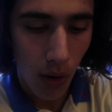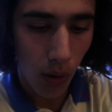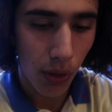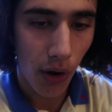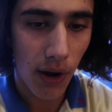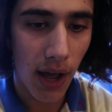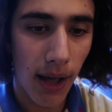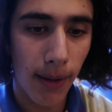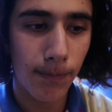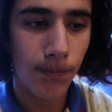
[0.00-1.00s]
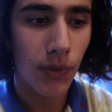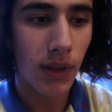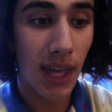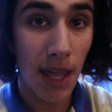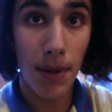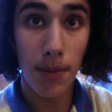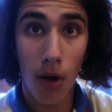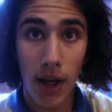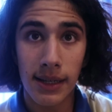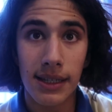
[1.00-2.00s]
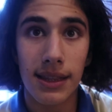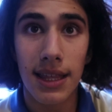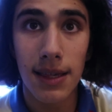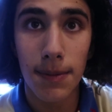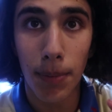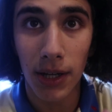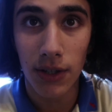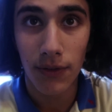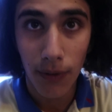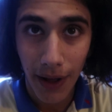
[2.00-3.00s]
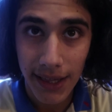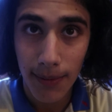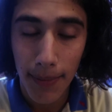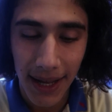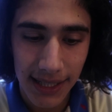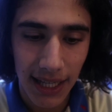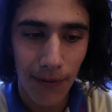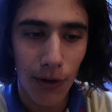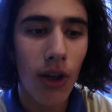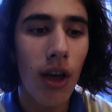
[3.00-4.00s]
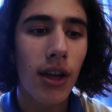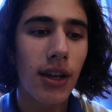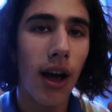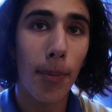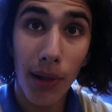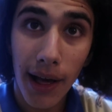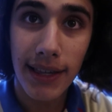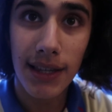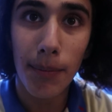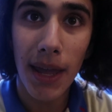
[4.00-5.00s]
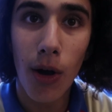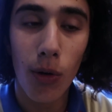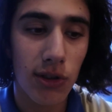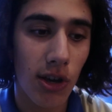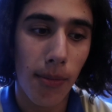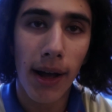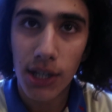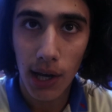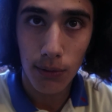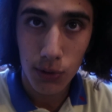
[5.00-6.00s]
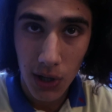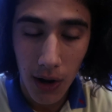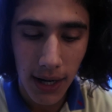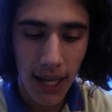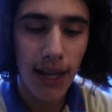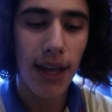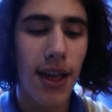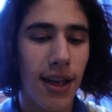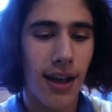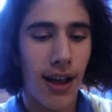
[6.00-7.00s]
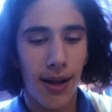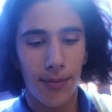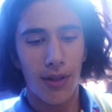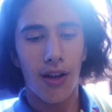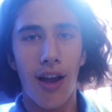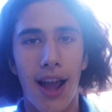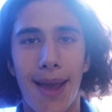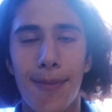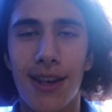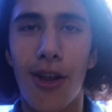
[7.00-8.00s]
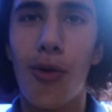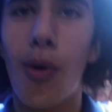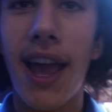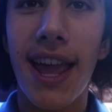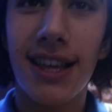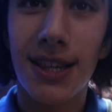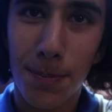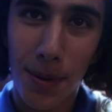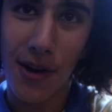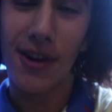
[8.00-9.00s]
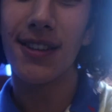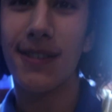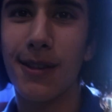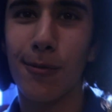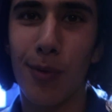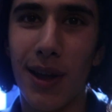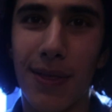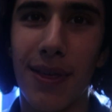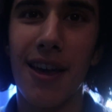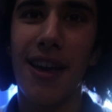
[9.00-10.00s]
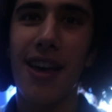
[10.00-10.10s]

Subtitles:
Although, keep in mind, this bunch of advice I'm about to give you applies to me also. My channel's tiny. I am in no way experienced with